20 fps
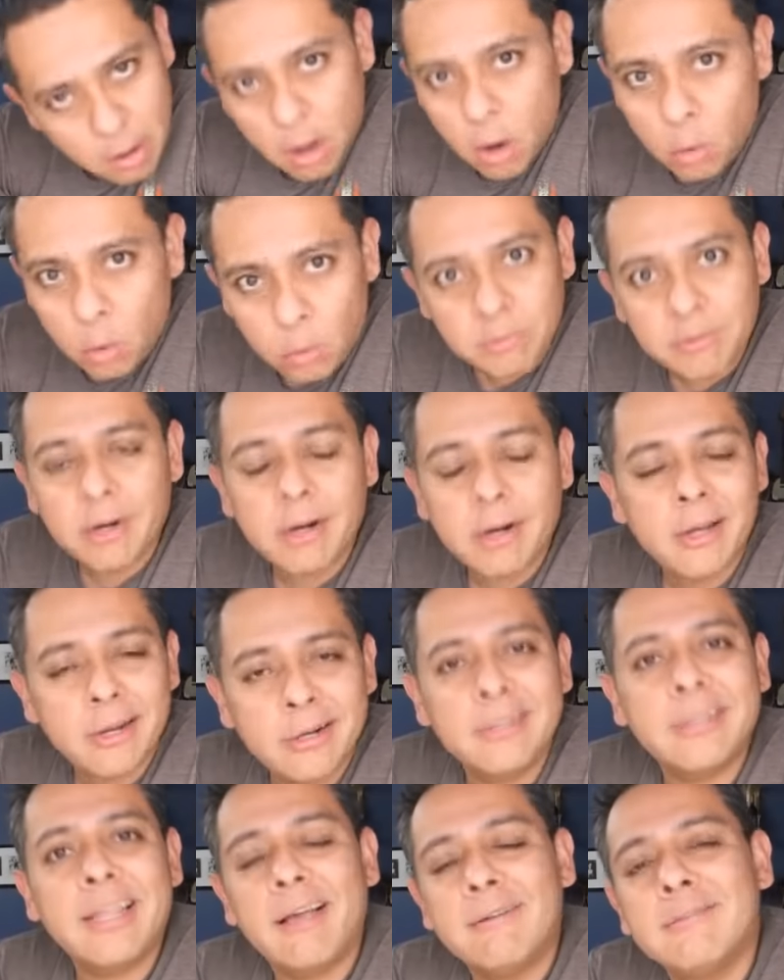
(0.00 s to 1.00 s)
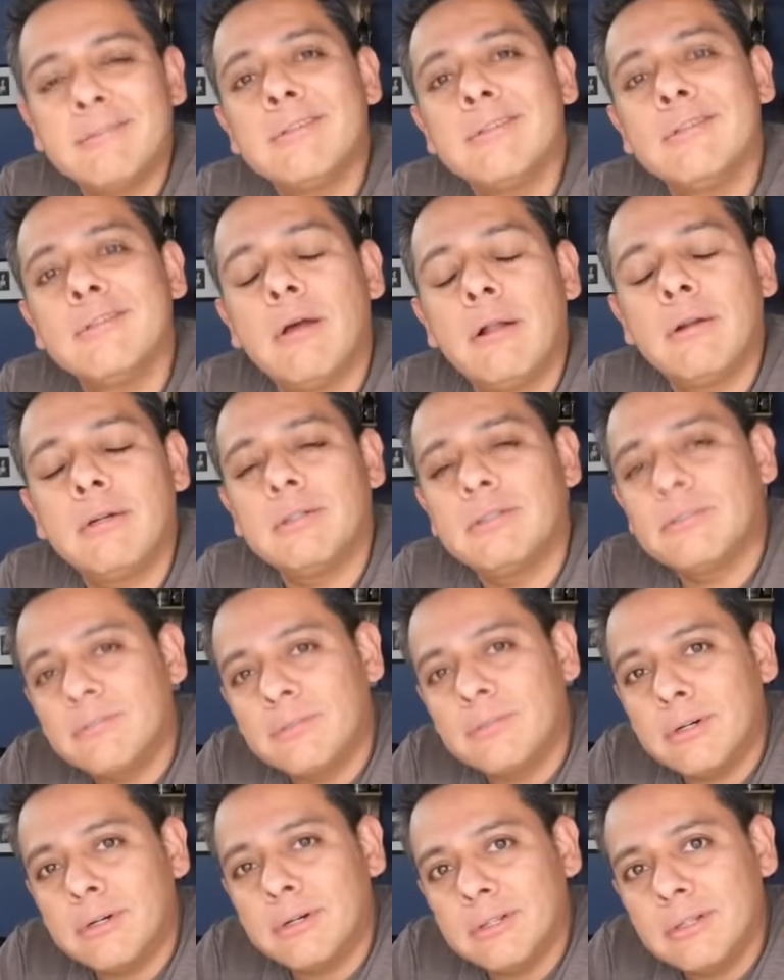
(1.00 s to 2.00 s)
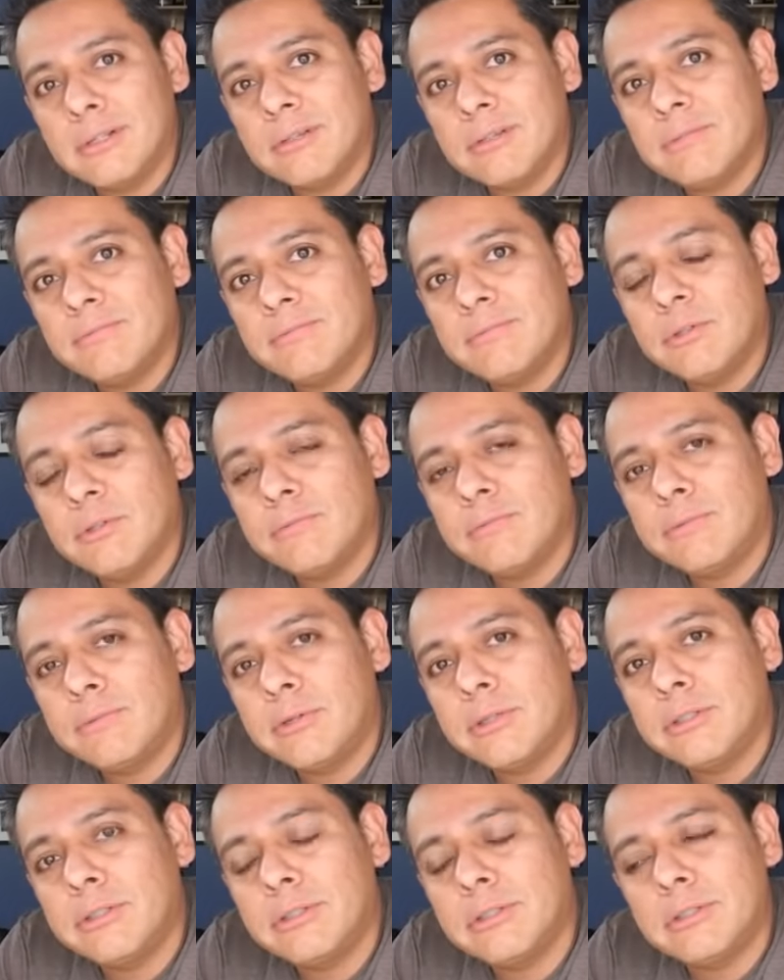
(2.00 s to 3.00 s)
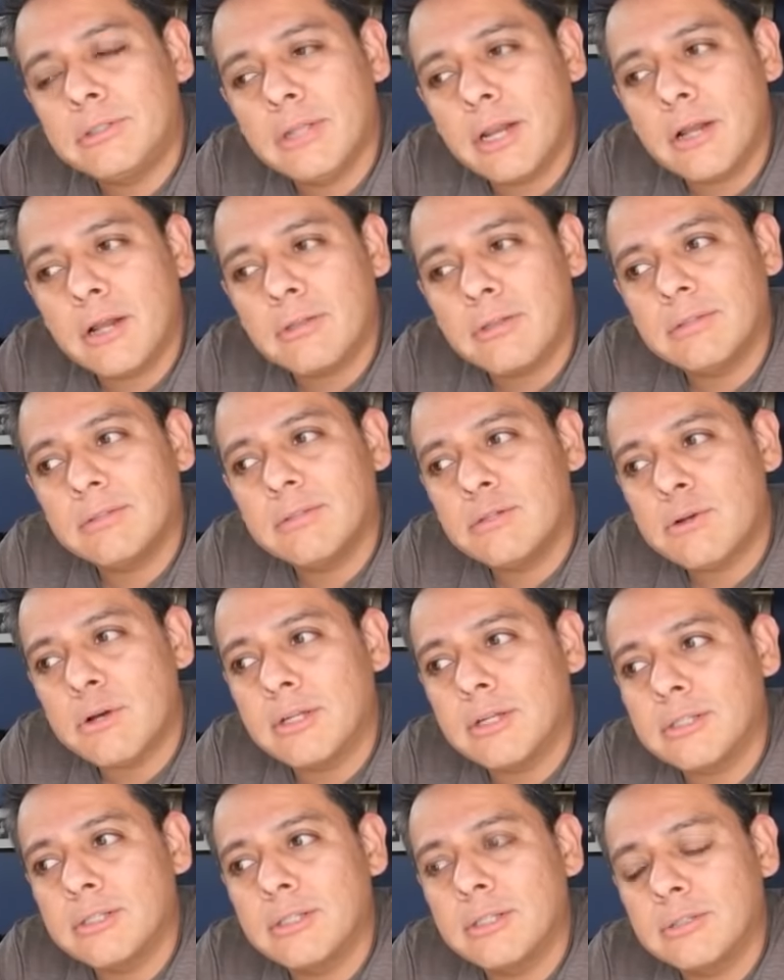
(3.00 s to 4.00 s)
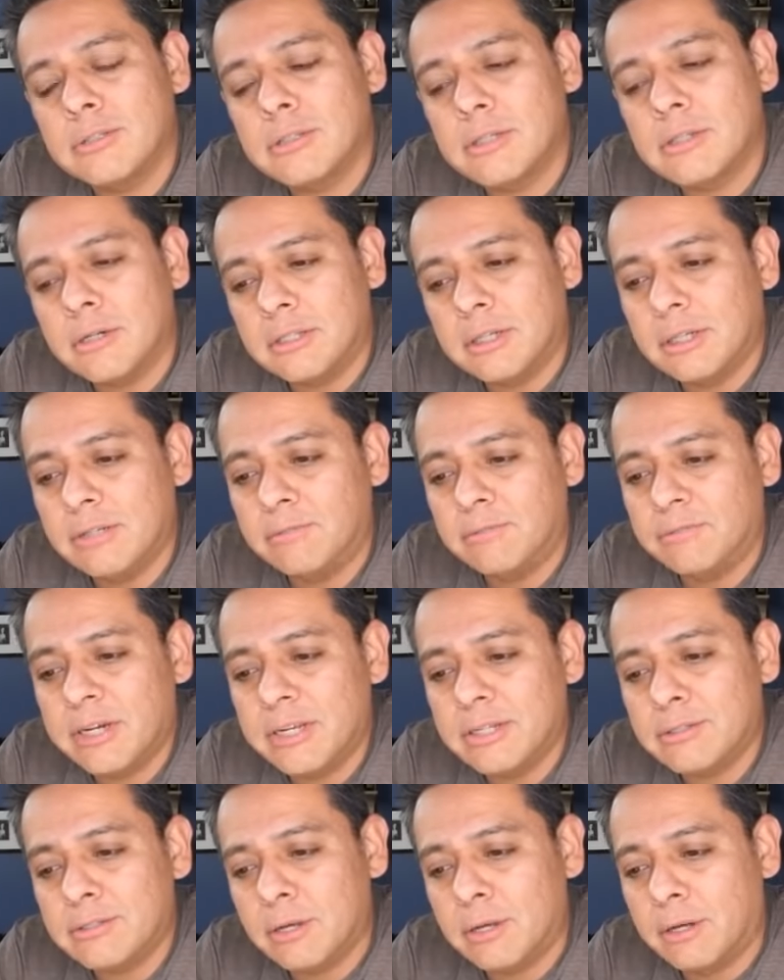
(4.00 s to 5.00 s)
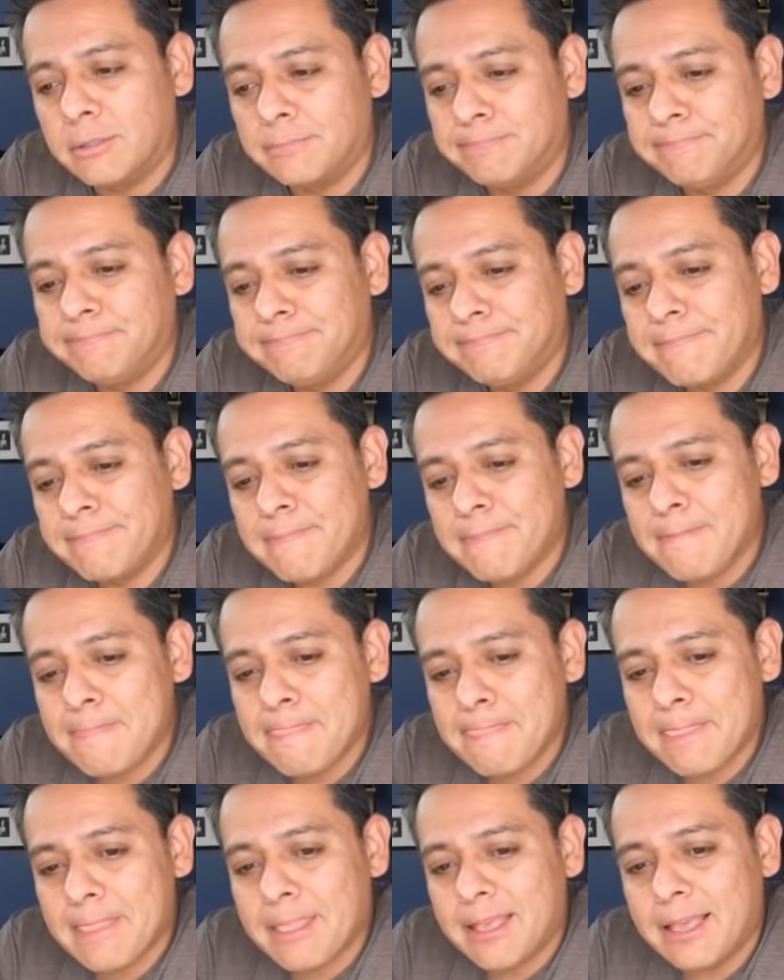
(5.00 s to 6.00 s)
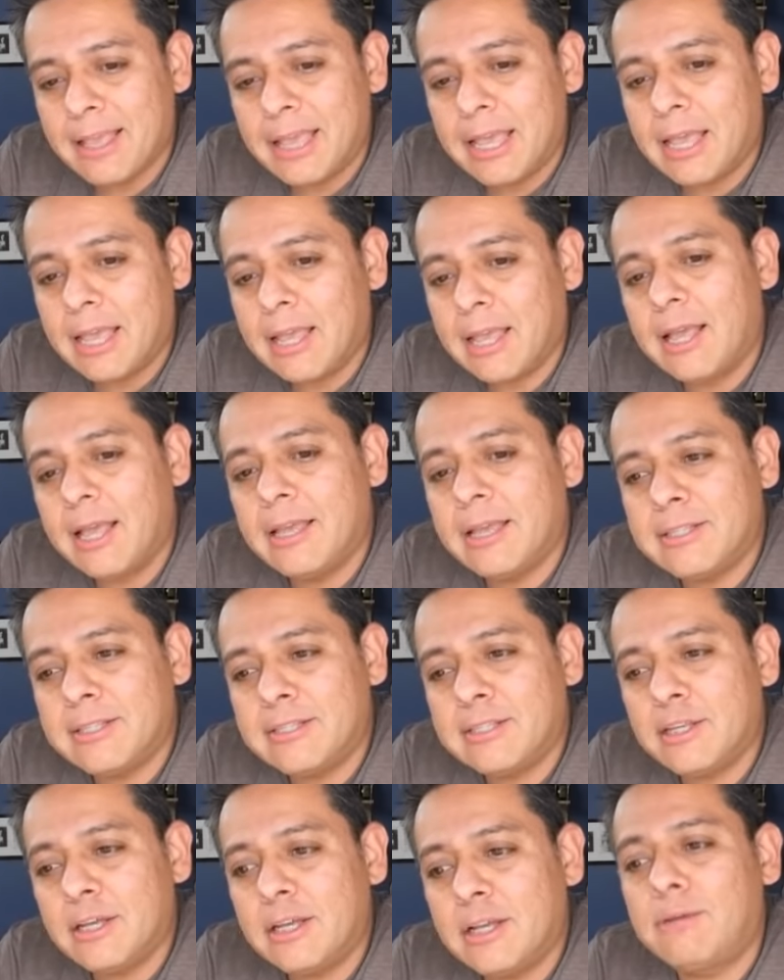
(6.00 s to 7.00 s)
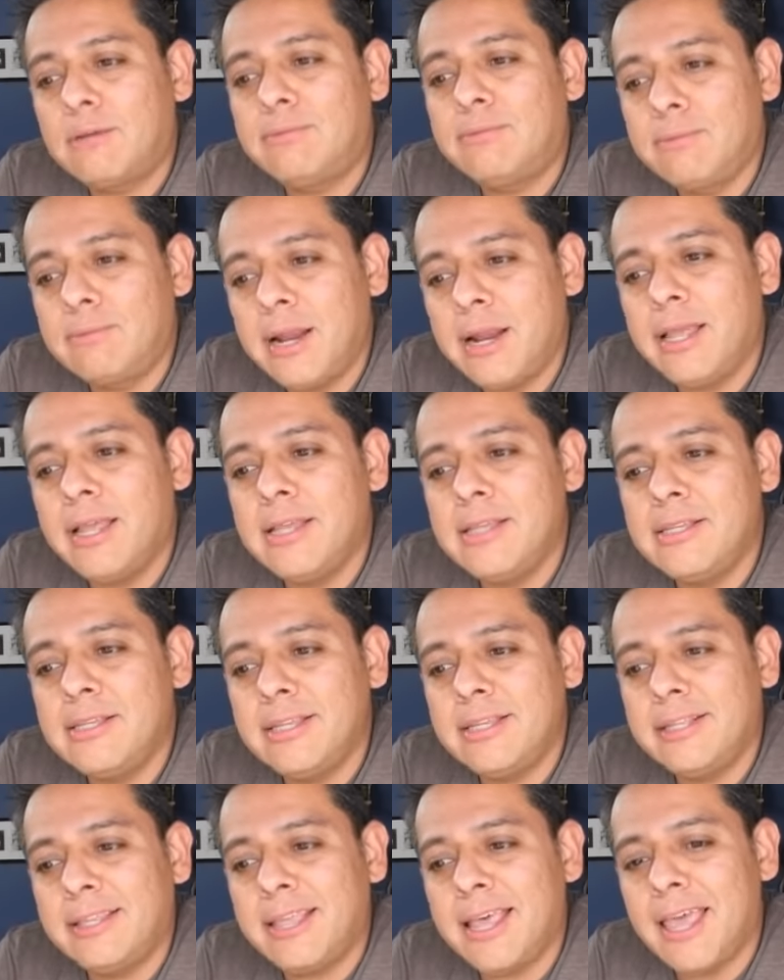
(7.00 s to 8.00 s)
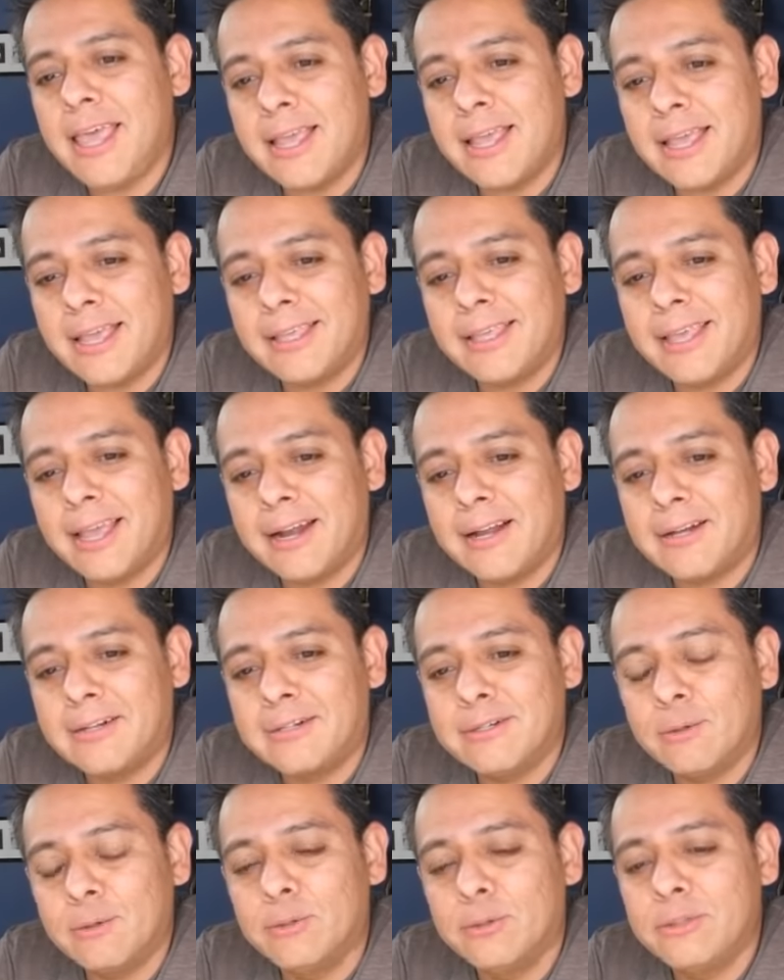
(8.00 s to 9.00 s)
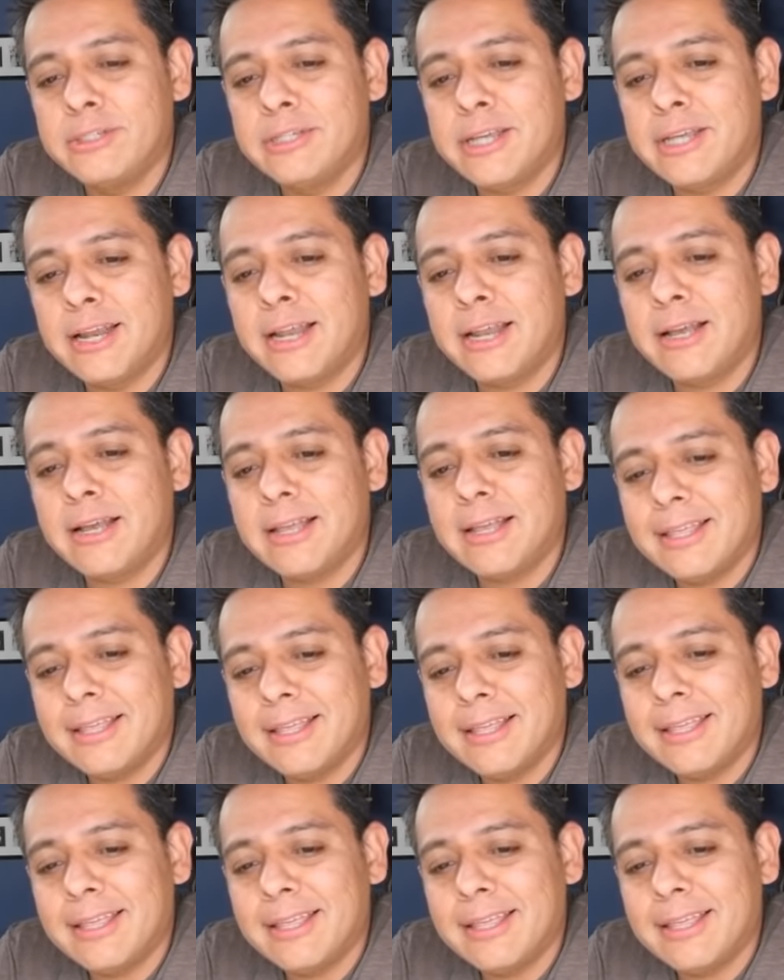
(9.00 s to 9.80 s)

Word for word: over $100,000 for the first, you know, trucks that they'll start delivering. So it's a crazy thing, you know. Who's gonna